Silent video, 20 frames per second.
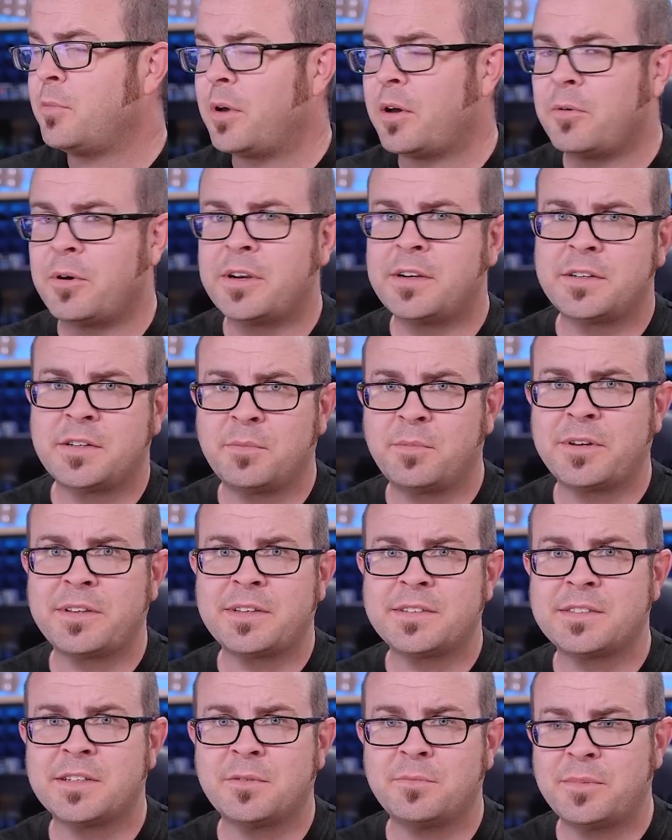but I wanted to bring
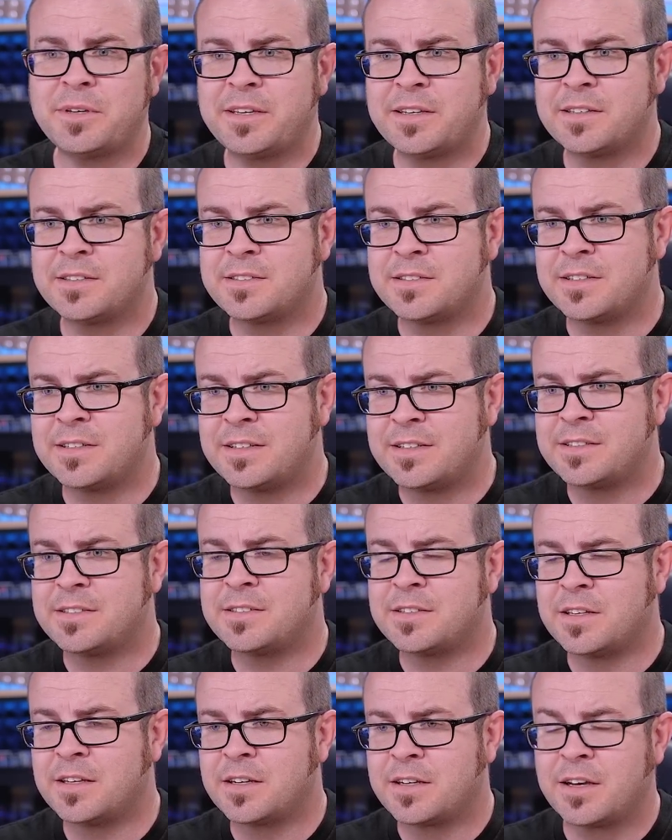this up because it
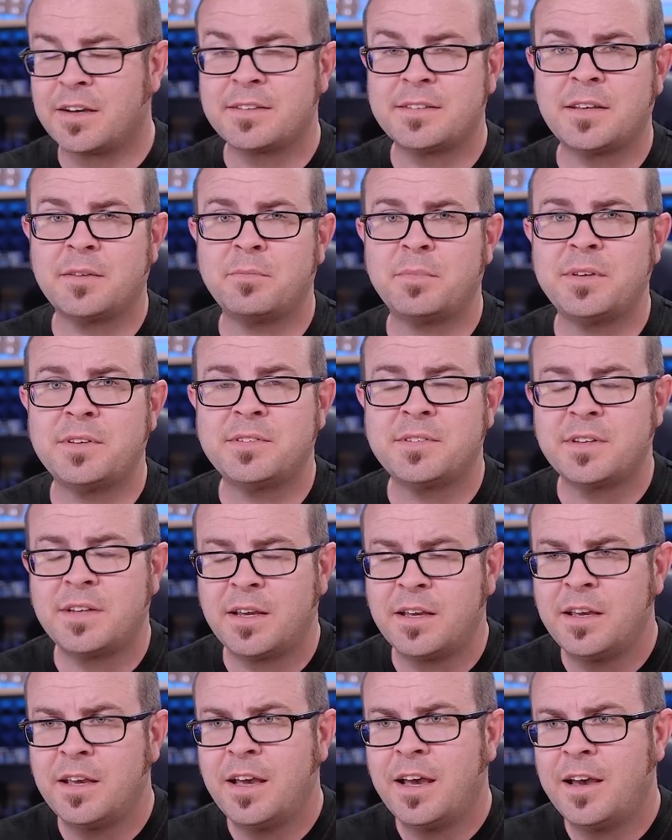is a content piece
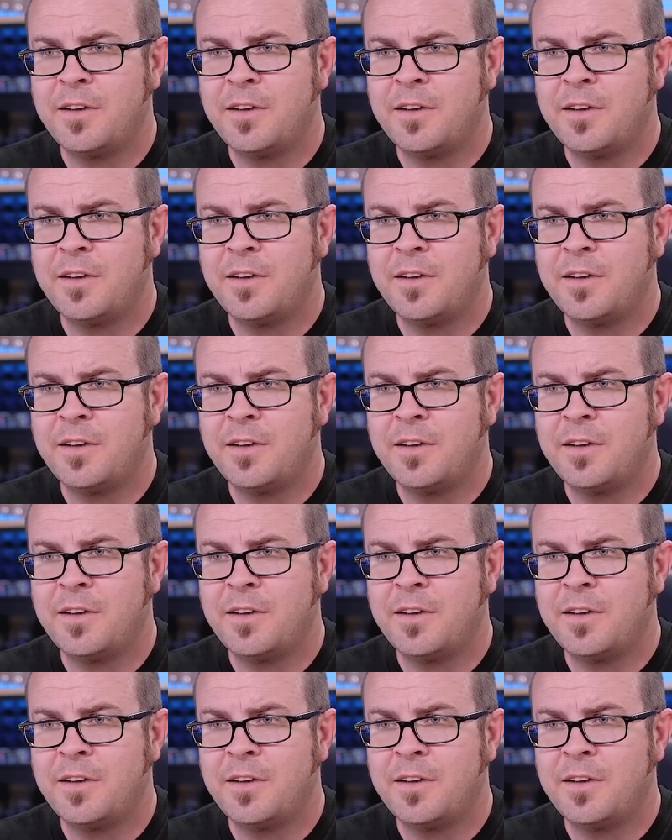that